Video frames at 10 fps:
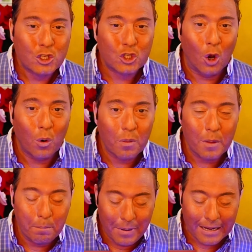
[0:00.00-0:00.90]
So
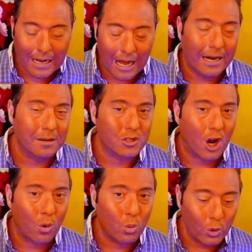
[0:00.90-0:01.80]
the big
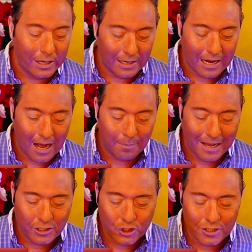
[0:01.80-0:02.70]
items are really
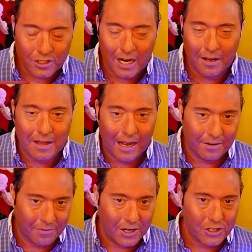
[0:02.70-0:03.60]
up. And so to say
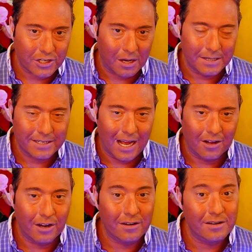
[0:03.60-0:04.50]
that inflation is coming
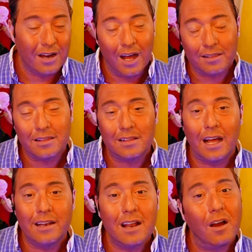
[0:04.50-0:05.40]
down, not
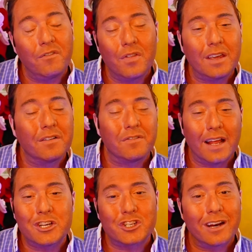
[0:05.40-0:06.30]
enough of the
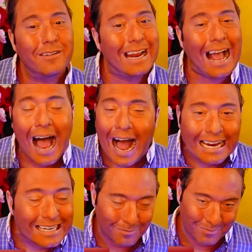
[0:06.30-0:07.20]
inflationary
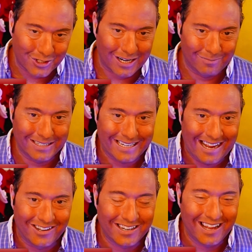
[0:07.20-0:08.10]
items are coming
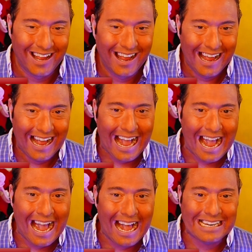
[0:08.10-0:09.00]
down,
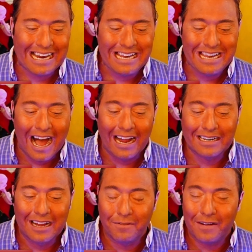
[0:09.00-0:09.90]
and
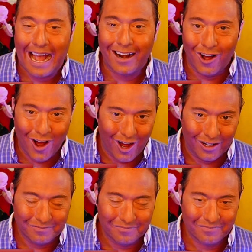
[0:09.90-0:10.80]
not enough at
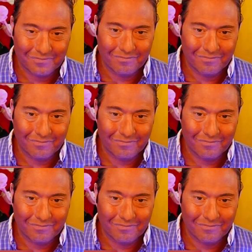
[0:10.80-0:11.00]
all.